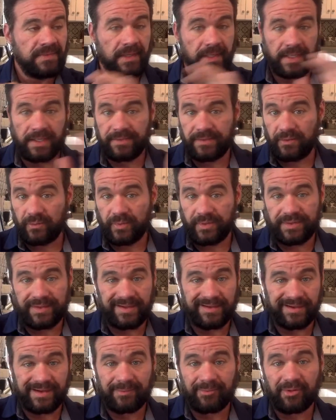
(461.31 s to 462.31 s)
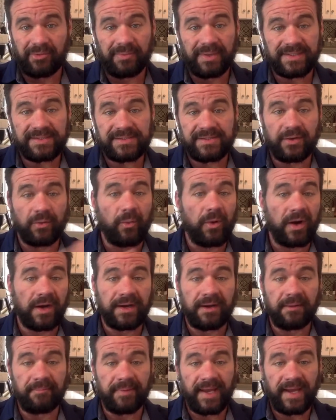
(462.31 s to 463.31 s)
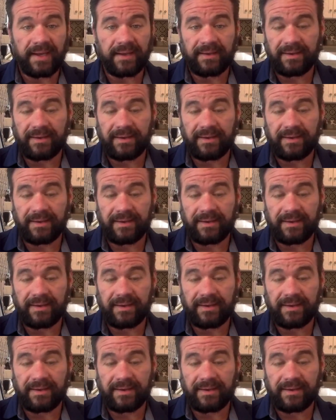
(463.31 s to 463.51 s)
and then within a couple of months they're walking it back?